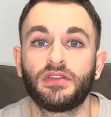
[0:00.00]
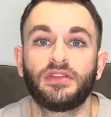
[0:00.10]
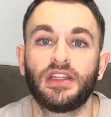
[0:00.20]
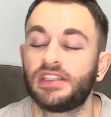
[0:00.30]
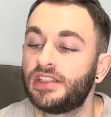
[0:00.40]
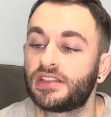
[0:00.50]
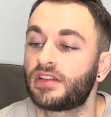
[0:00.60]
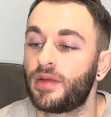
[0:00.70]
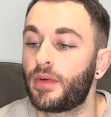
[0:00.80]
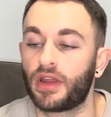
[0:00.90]
this is
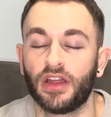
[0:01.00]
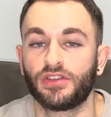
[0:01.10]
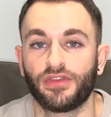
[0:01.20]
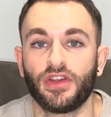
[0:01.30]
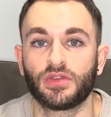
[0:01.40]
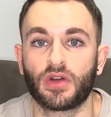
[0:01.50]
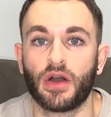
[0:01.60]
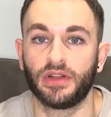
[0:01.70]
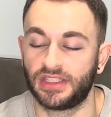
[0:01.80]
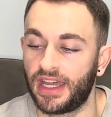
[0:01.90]
going to be one of those reviews where
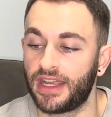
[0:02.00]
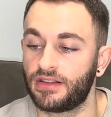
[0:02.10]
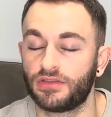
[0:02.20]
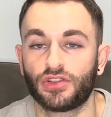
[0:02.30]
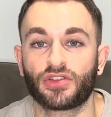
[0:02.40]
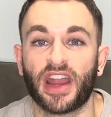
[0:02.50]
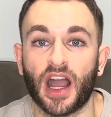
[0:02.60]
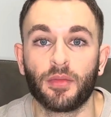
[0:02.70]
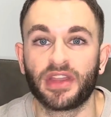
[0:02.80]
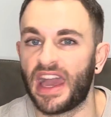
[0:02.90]
I would say straight
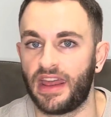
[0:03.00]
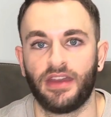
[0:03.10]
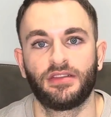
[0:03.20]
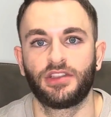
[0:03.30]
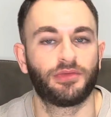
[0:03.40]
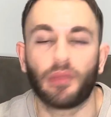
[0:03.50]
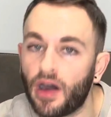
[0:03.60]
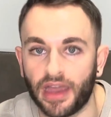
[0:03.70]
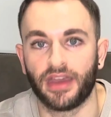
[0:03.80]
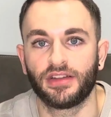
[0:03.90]
up, get it, just
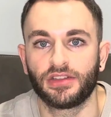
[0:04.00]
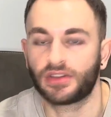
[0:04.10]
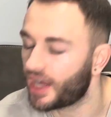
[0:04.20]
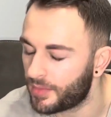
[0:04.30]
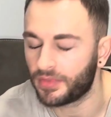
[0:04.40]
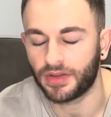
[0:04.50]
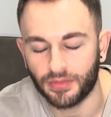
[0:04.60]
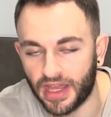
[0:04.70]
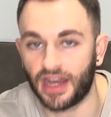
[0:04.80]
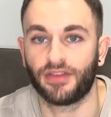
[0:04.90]
buy it, straight up,
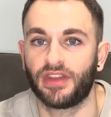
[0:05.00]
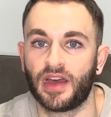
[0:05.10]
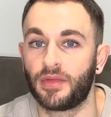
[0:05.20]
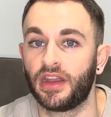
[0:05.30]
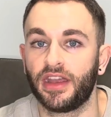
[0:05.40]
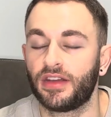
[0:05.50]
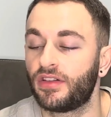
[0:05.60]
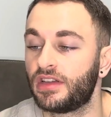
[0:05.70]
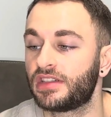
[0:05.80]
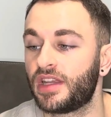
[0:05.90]
get it for that money.
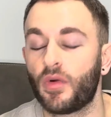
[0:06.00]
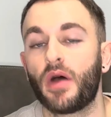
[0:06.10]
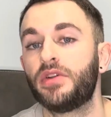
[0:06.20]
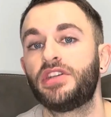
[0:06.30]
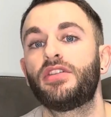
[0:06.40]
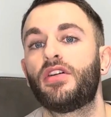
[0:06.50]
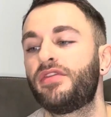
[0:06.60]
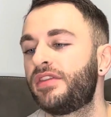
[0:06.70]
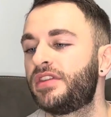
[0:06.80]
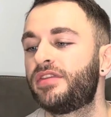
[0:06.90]
Honestly, why would you not?
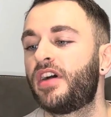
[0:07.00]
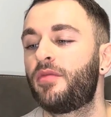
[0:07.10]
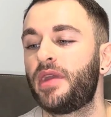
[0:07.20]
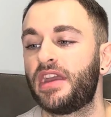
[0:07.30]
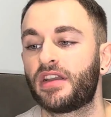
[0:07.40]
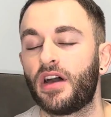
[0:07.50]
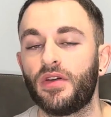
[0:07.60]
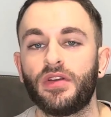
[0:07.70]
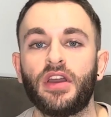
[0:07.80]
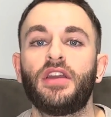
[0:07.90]
55p a
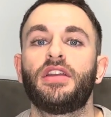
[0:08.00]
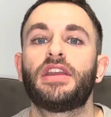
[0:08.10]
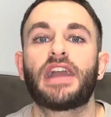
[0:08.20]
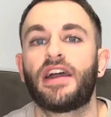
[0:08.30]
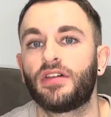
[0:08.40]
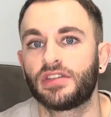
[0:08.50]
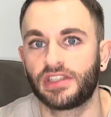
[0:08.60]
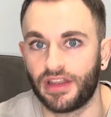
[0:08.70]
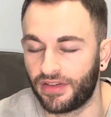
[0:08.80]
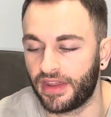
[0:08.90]
go, you cannot
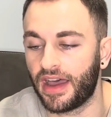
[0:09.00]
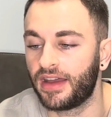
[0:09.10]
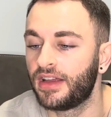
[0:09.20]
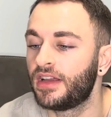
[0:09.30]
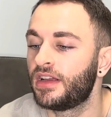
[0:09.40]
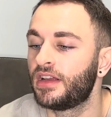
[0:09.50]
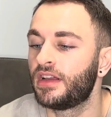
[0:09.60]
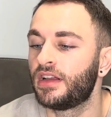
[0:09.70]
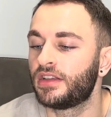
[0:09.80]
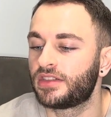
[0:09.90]
sniff at that.
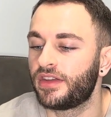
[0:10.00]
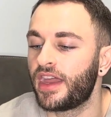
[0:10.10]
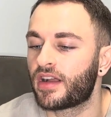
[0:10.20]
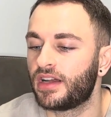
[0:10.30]
So yeah, guys,